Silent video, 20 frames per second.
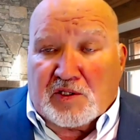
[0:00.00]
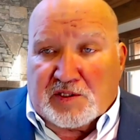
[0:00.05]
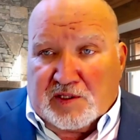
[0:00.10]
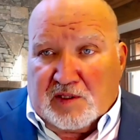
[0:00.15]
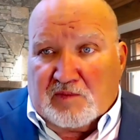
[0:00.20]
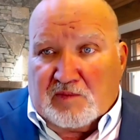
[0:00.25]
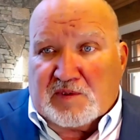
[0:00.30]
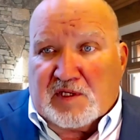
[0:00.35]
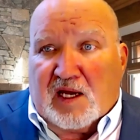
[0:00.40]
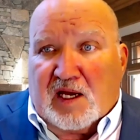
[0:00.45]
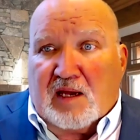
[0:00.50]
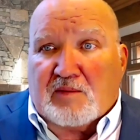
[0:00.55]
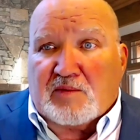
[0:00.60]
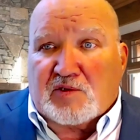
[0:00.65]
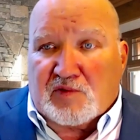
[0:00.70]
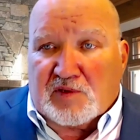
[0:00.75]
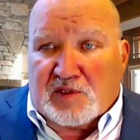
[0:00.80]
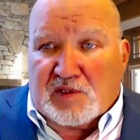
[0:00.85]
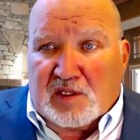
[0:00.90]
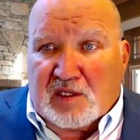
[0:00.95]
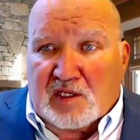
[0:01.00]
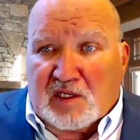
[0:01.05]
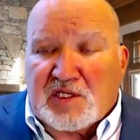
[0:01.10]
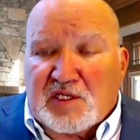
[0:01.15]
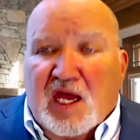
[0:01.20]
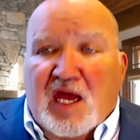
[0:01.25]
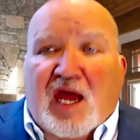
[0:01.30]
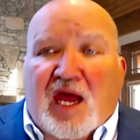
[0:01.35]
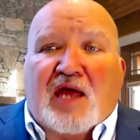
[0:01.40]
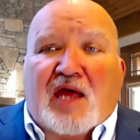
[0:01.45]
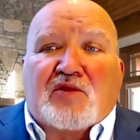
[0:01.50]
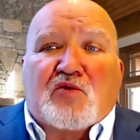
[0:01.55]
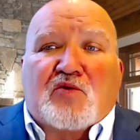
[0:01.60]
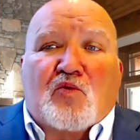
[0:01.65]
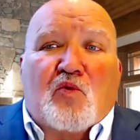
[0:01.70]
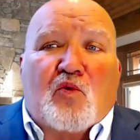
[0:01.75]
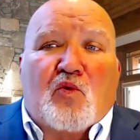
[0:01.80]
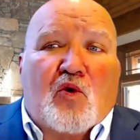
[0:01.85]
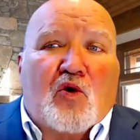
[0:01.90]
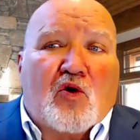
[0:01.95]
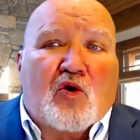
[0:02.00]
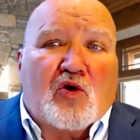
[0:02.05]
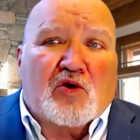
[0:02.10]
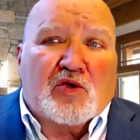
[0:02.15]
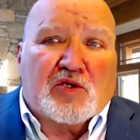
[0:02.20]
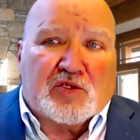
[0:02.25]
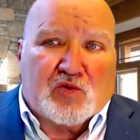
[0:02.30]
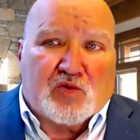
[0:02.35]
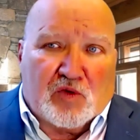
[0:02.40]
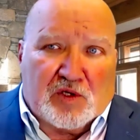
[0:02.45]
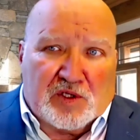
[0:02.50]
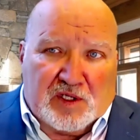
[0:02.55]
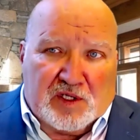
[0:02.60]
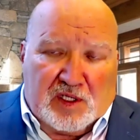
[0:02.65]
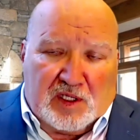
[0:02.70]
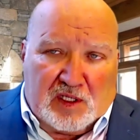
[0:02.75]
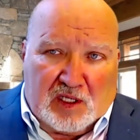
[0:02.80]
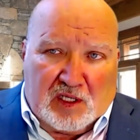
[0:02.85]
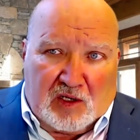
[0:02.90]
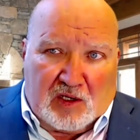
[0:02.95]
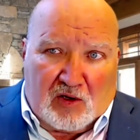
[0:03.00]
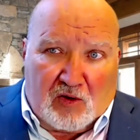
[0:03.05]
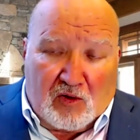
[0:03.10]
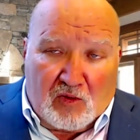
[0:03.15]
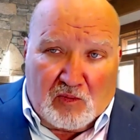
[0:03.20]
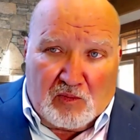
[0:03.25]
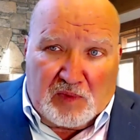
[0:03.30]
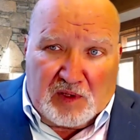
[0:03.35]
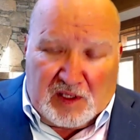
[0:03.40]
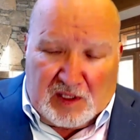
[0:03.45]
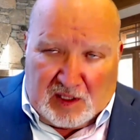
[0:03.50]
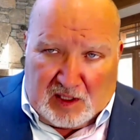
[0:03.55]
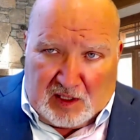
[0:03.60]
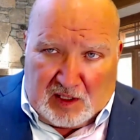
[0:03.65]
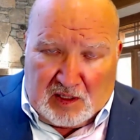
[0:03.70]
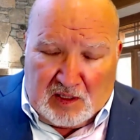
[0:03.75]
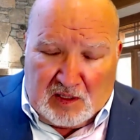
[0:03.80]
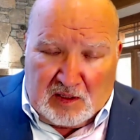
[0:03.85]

sometimes within us, and the wars within our own being.